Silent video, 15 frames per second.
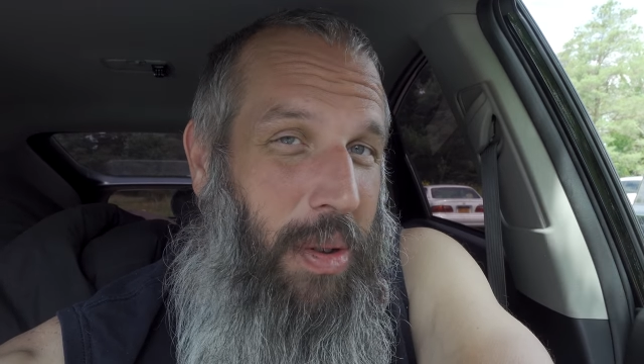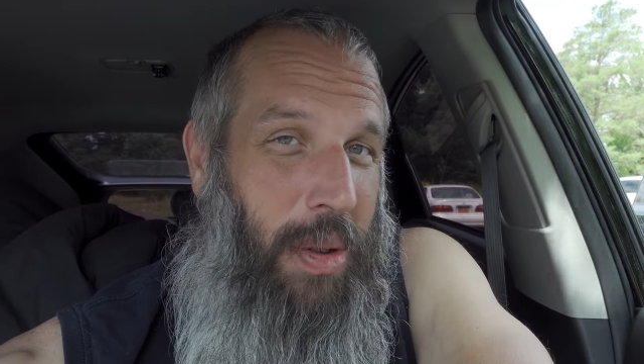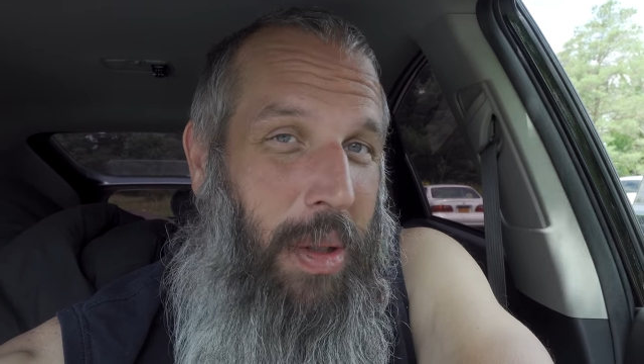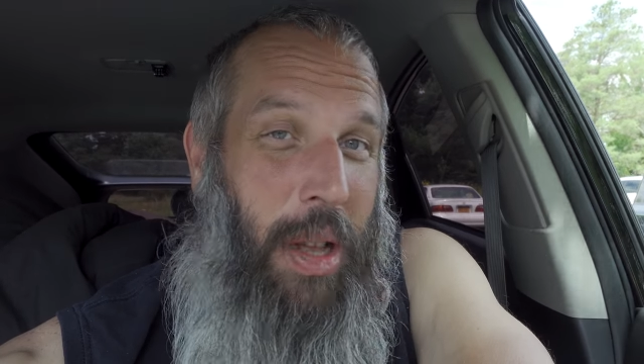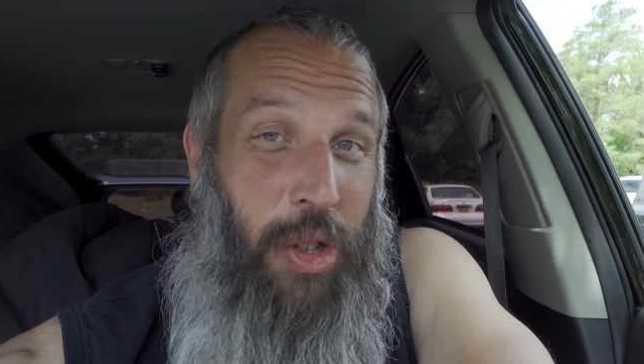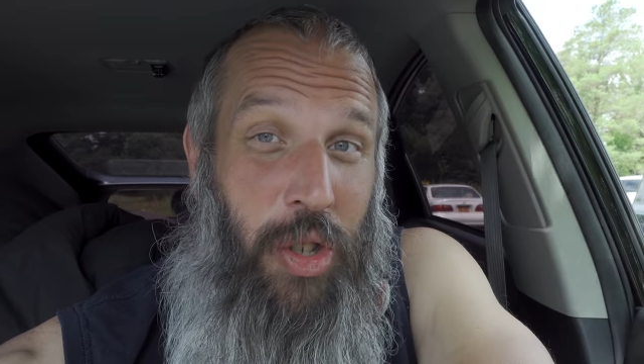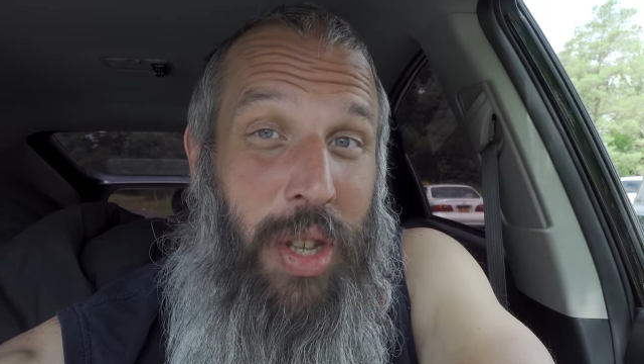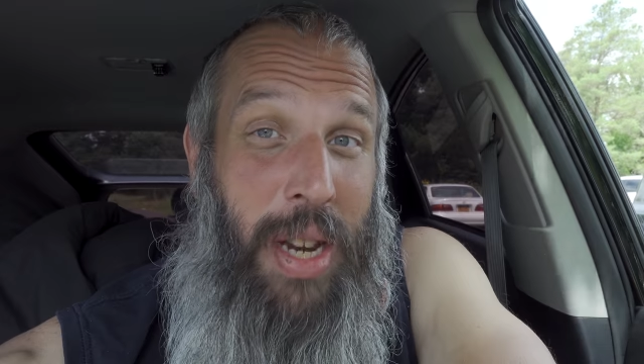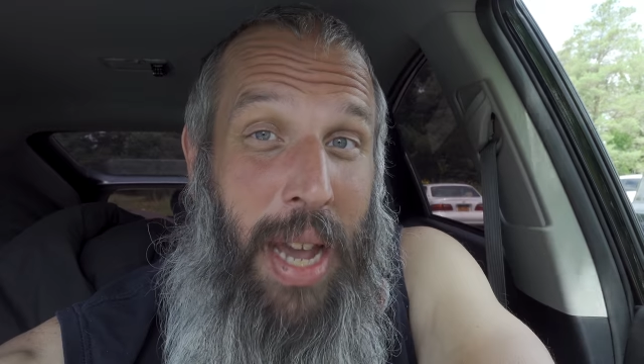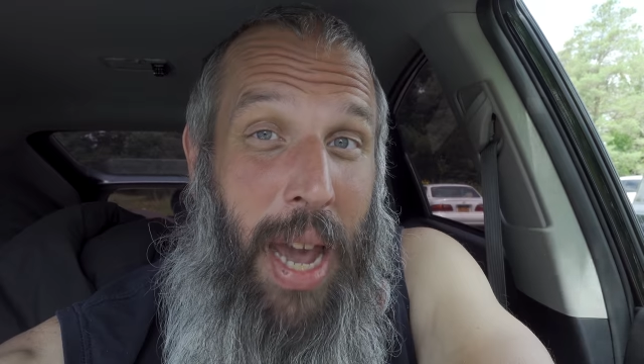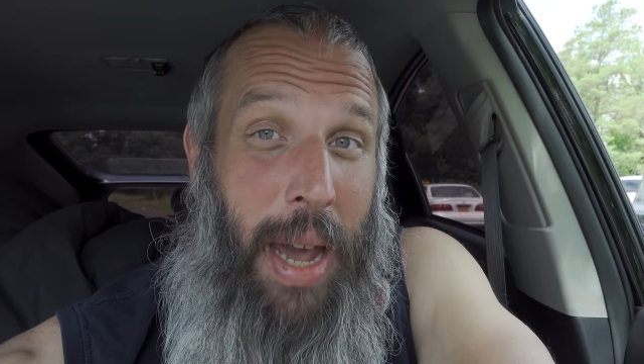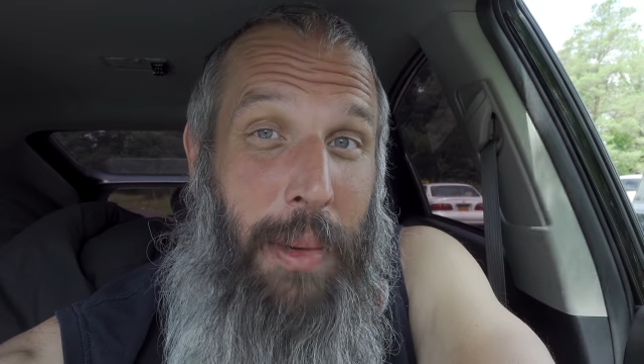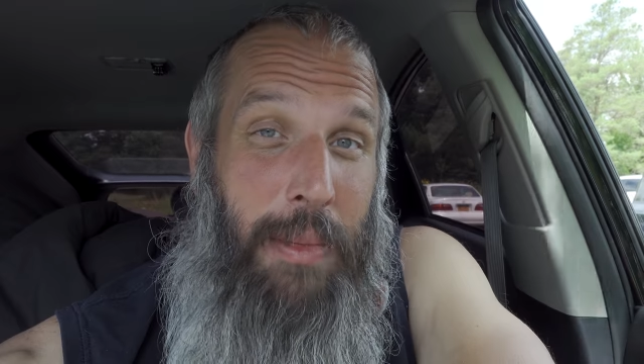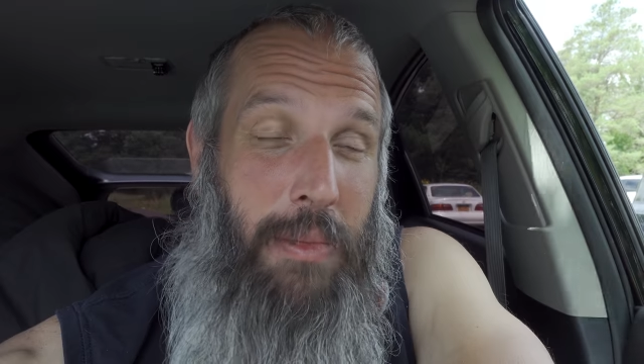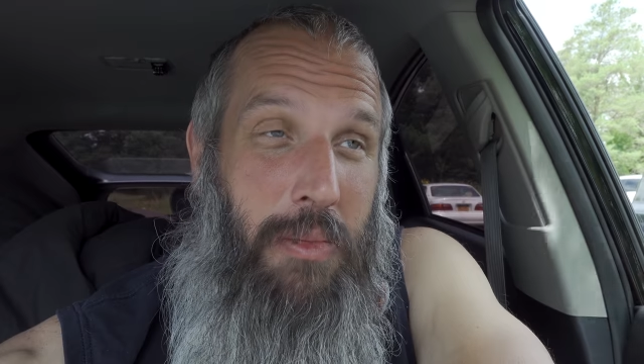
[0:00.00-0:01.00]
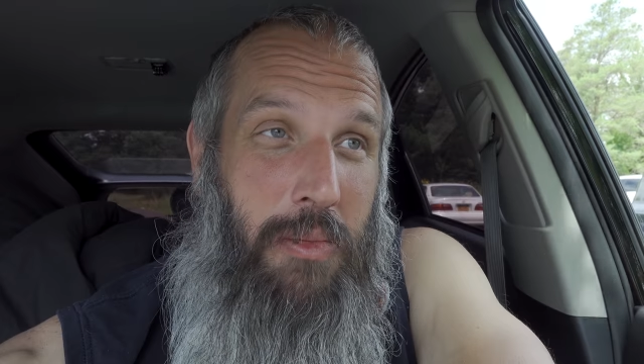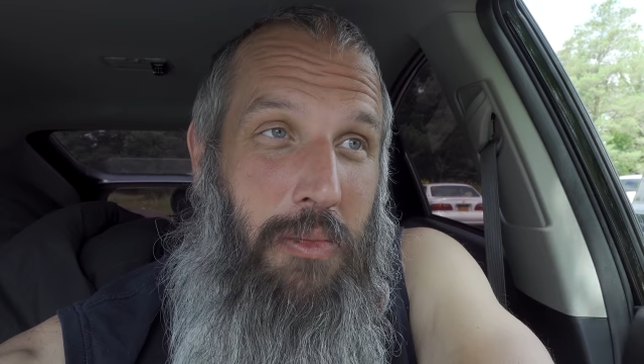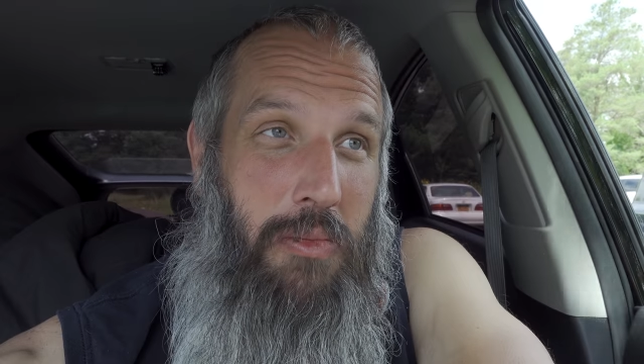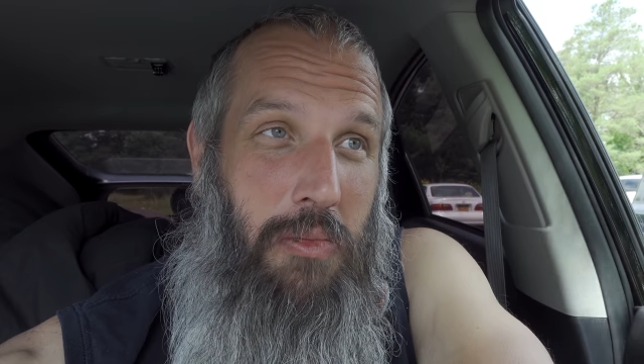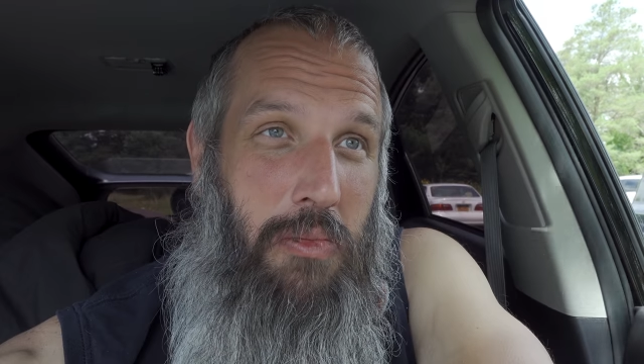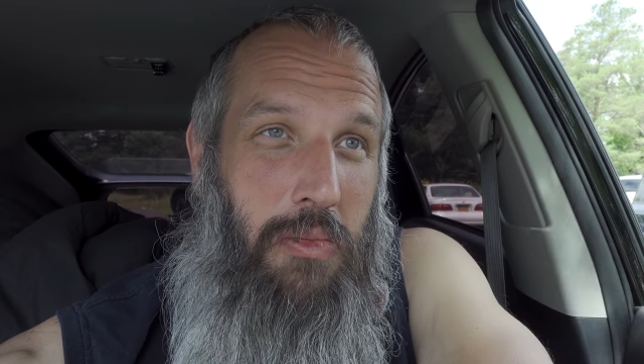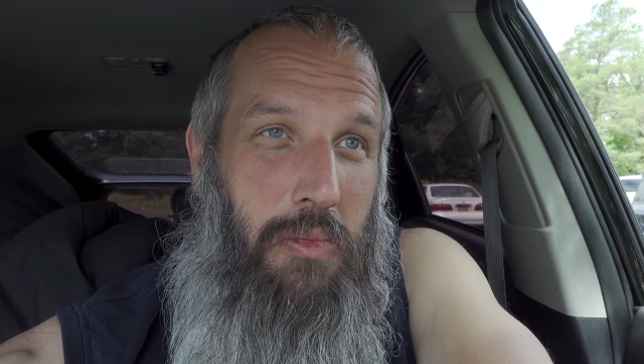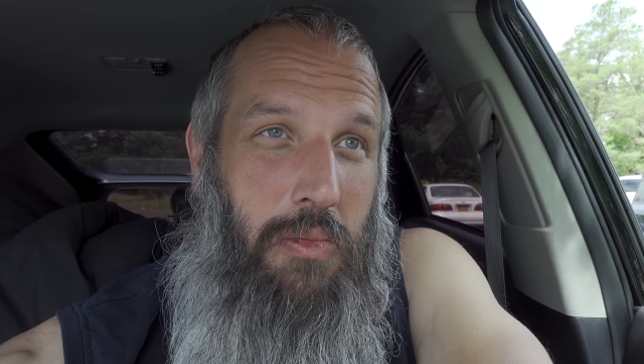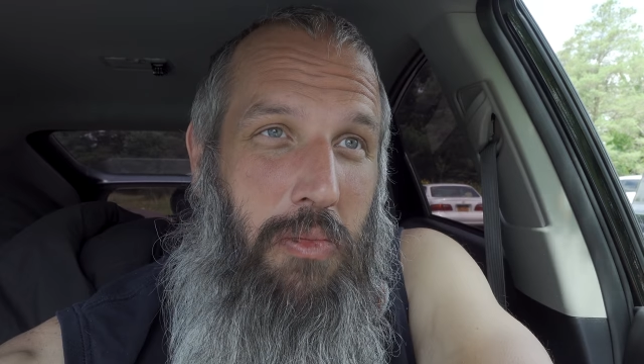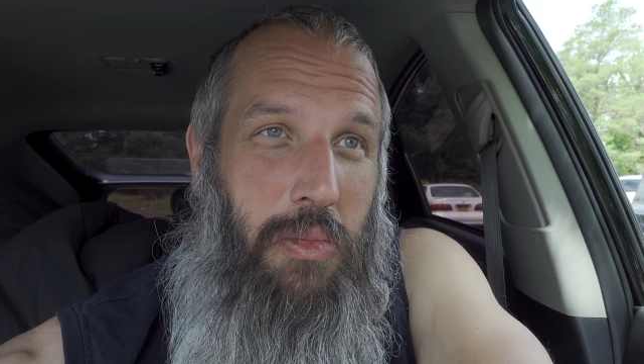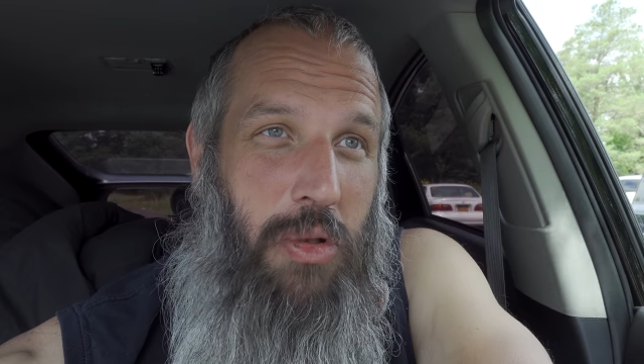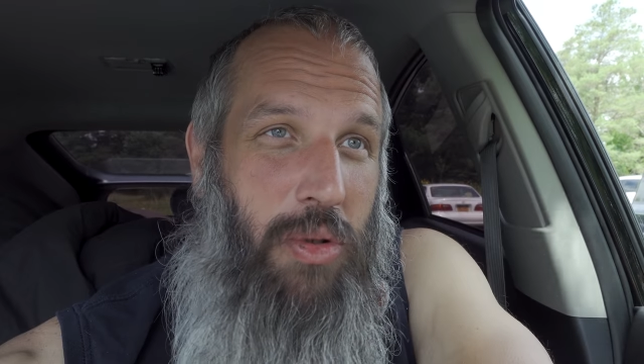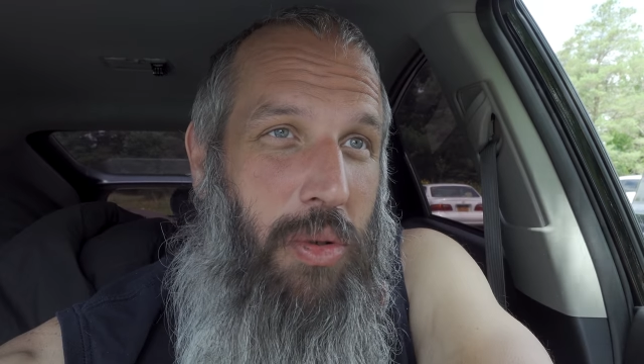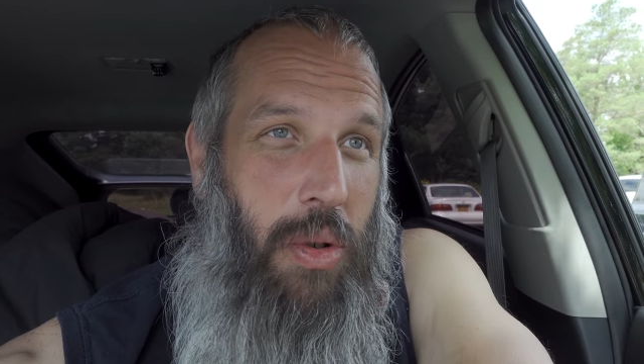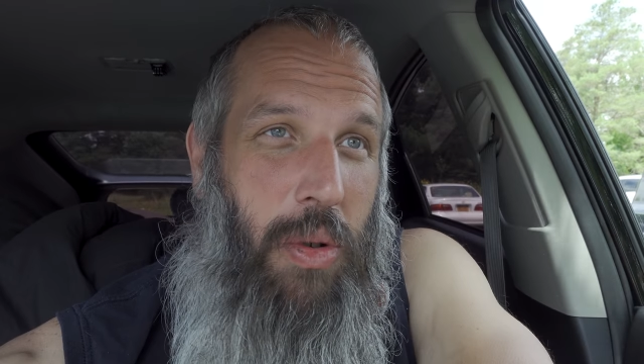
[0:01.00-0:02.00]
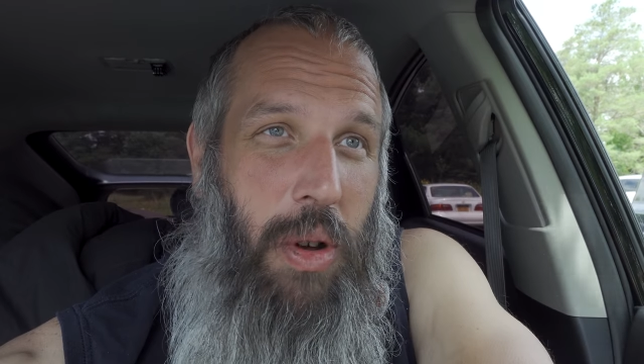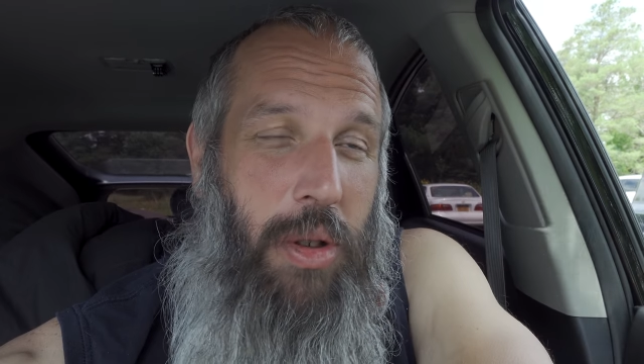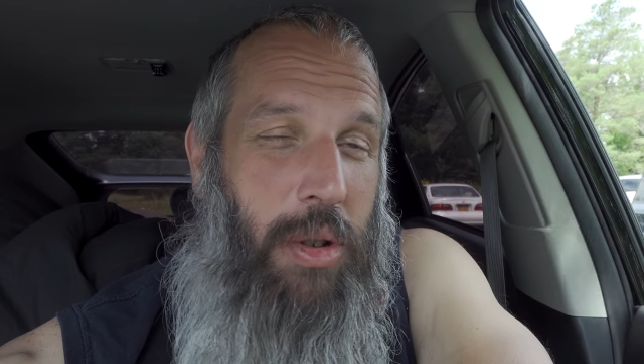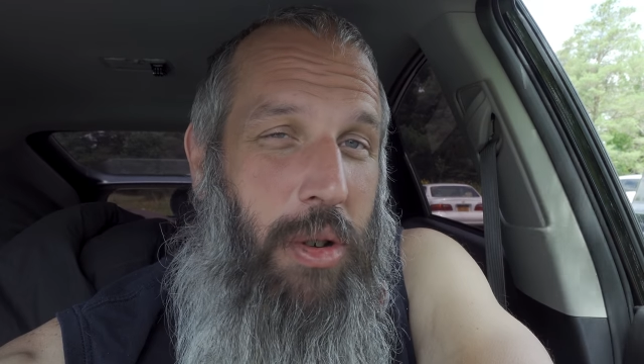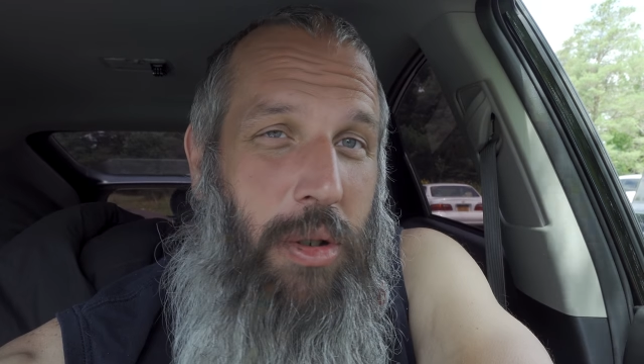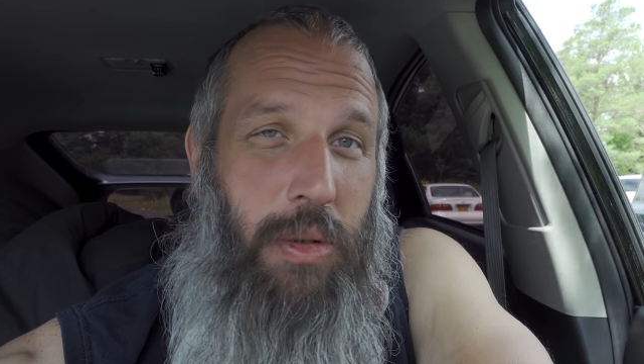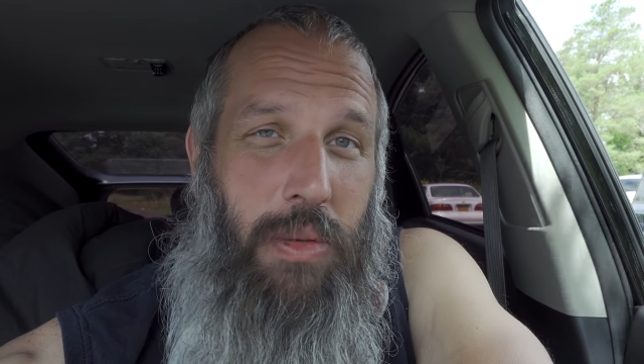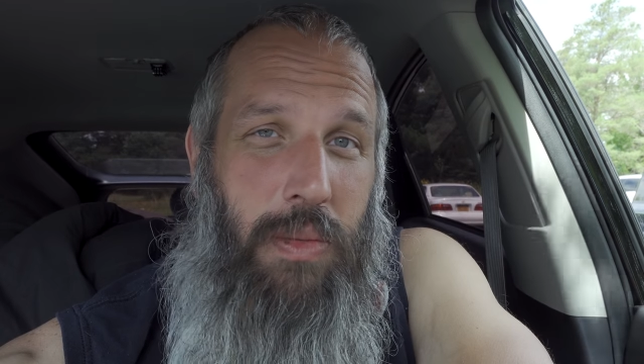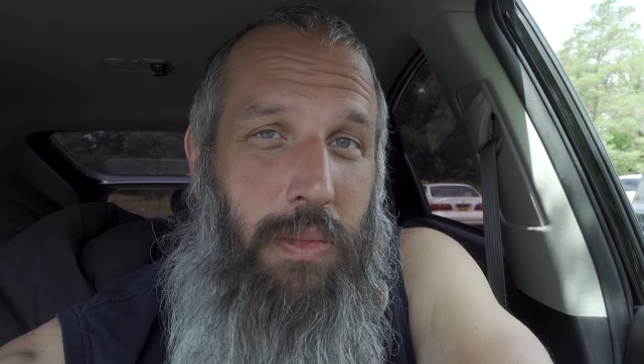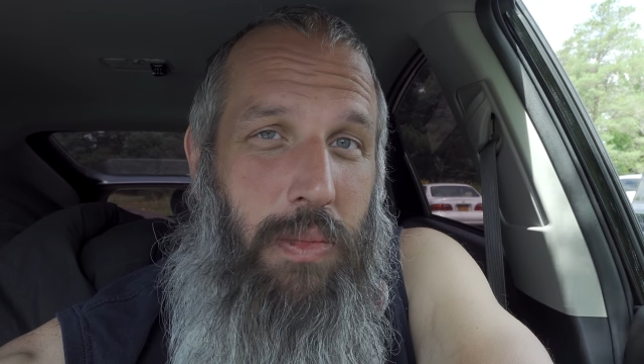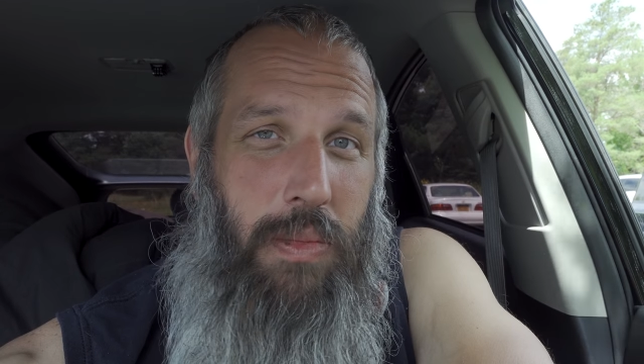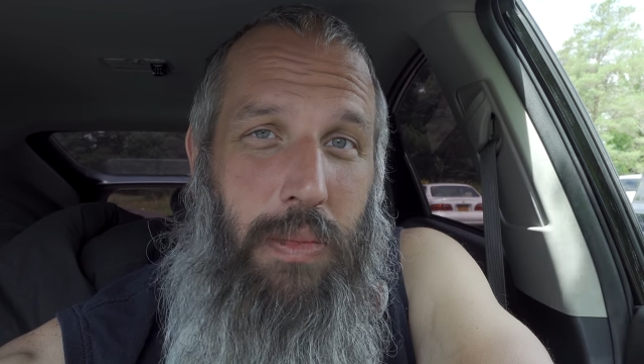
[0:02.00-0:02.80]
That's the name. There's no other,